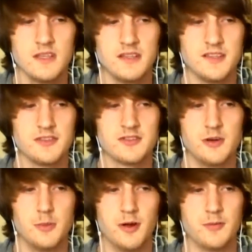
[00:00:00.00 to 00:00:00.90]
Then there's
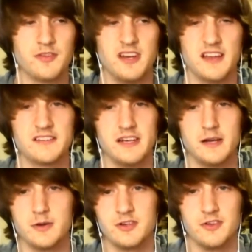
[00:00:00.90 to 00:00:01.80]
Noble Arms of
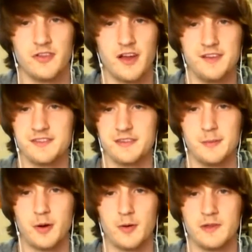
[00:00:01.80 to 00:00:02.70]
Destiny, which is honestly
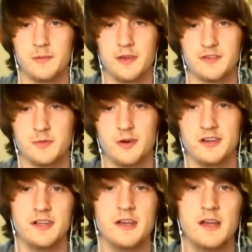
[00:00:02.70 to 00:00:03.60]
probably the best one,